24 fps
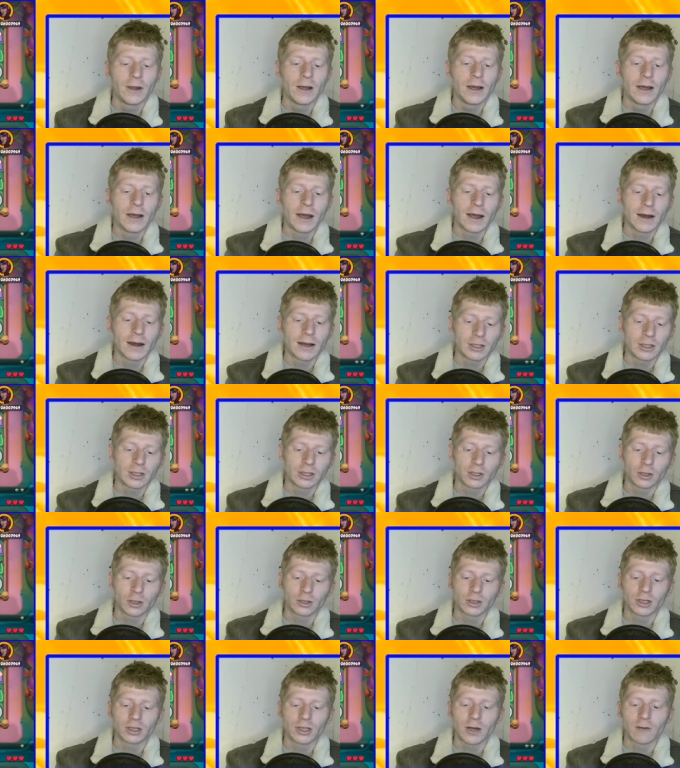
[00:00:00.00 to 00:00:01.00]
and let's just
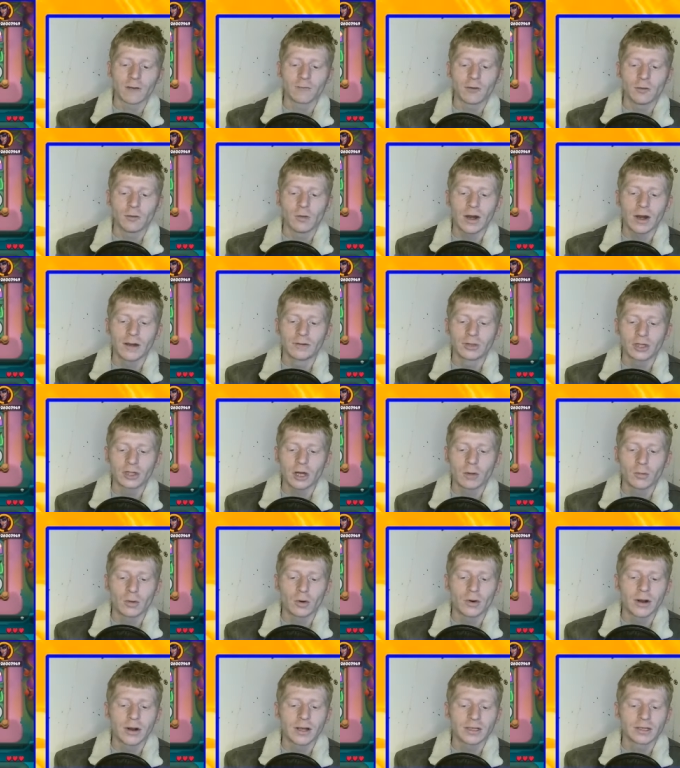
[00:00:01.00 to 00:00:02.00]
concentrate a few more levels on our
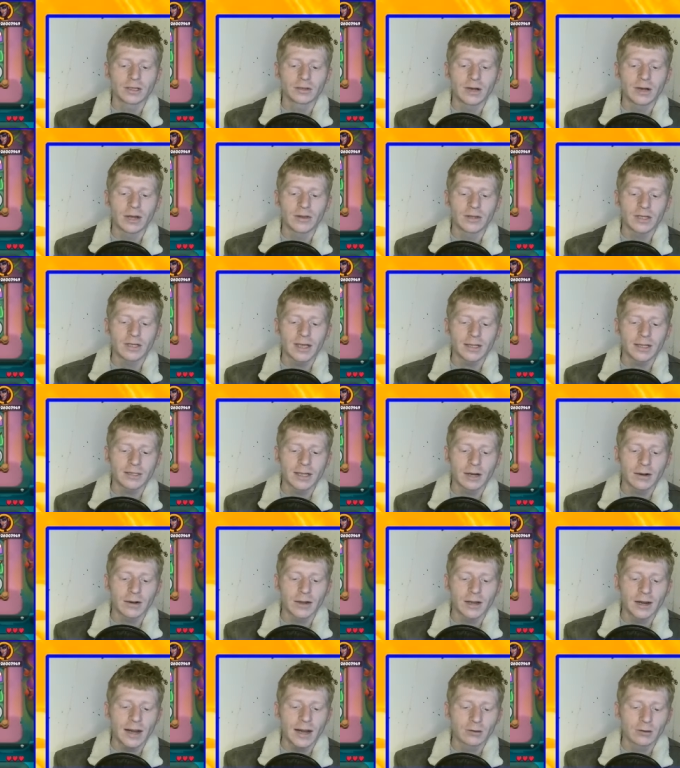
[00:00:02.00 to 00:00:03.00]
Boreas around this Hex down
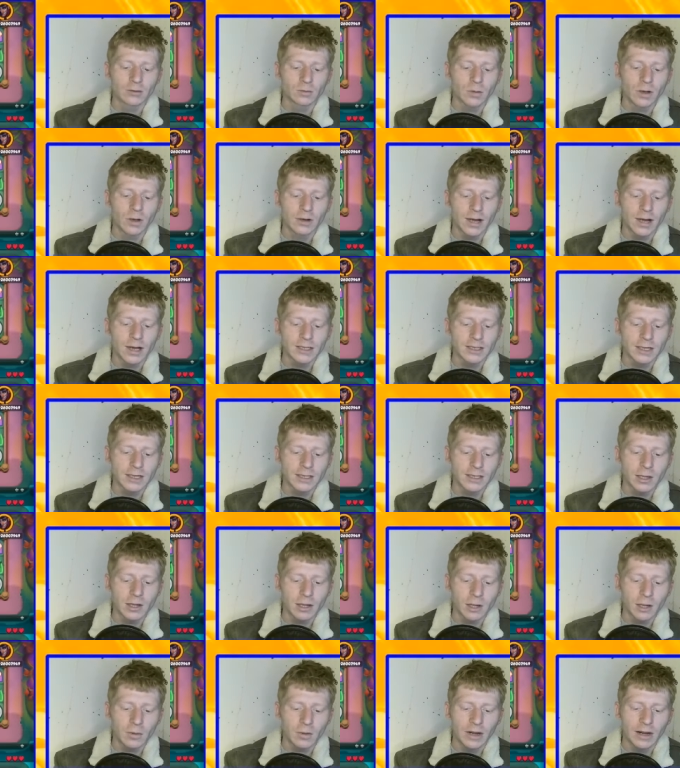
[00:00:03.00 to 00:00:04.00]
here now as well, guys. Let's get
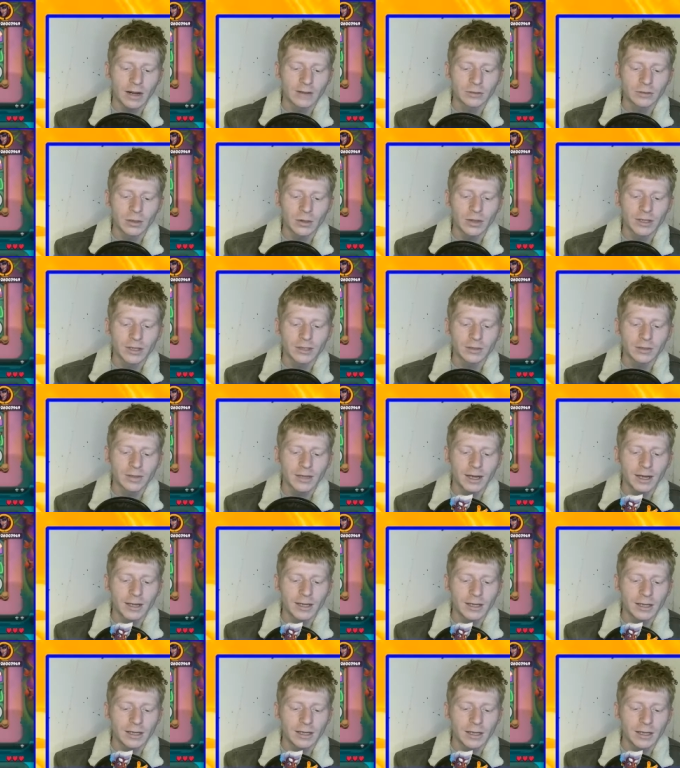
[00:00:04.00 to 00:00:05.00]
a couple of levels on things so we
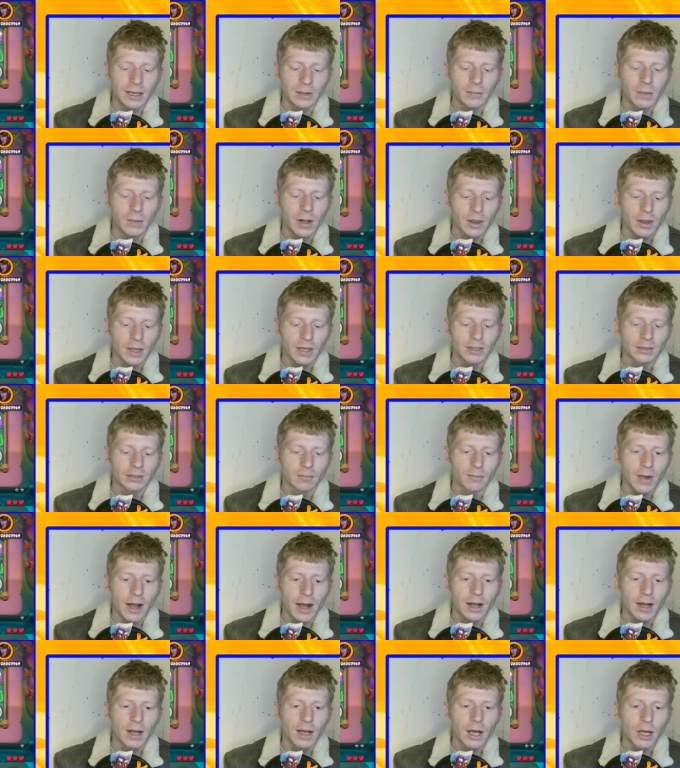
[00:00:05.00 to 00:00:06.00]
can keep things
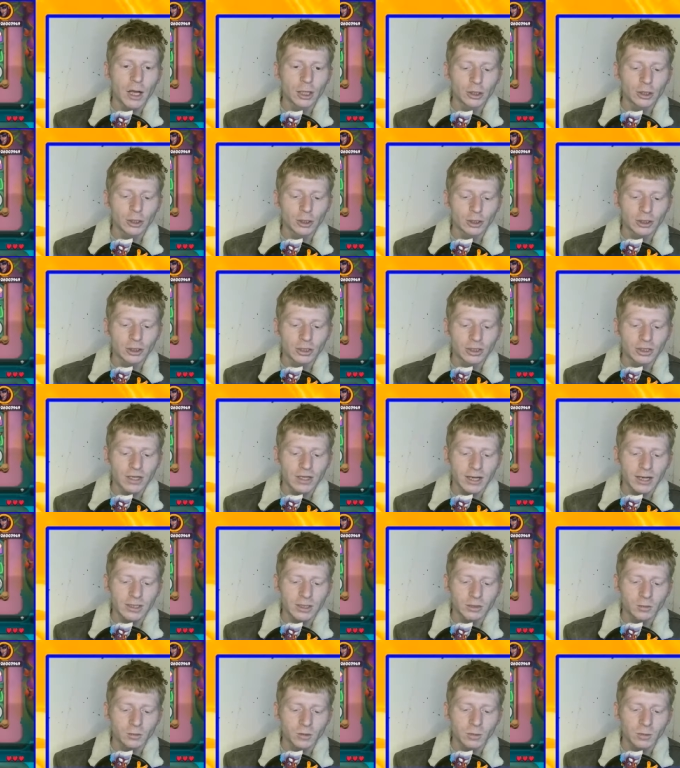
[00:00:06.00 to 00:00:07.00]
back just as
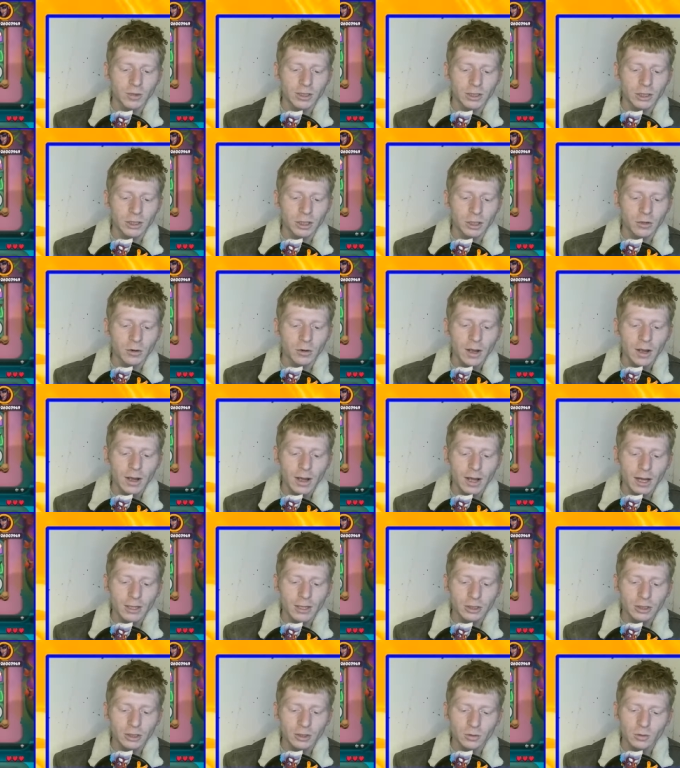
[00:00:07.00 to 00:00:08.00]
nice as we wish to, and
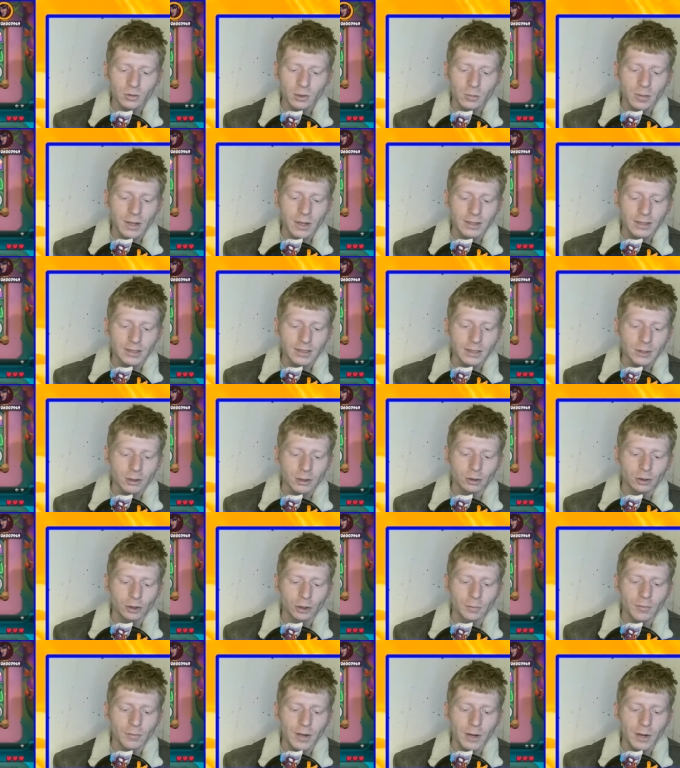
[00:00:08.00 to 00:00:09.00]
as soon as we're up at that six
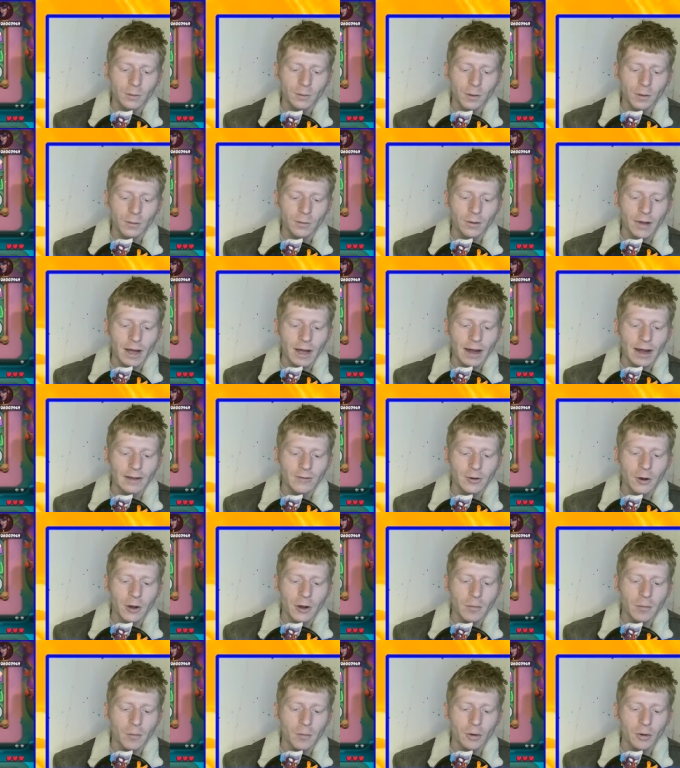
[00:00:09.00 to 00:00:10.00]
hundred mana, we will get a level
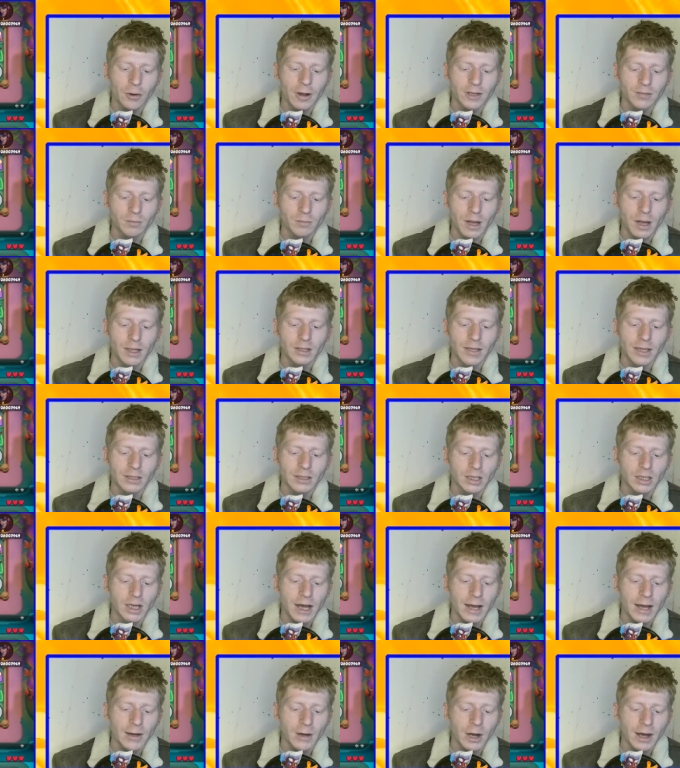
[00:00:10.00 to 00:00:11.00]
on our Boreas, Blade Dancer
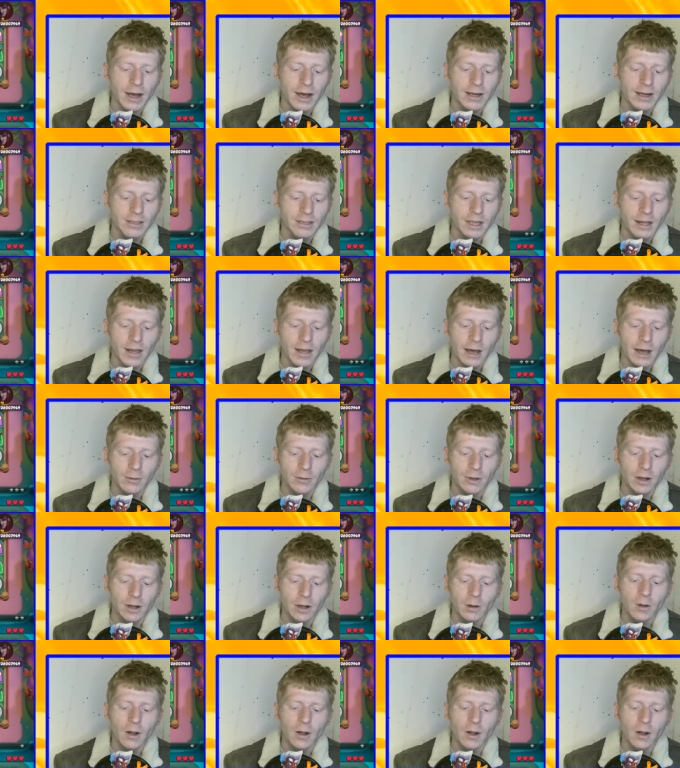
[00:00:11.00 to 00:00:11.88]
and our Hex, and there we go,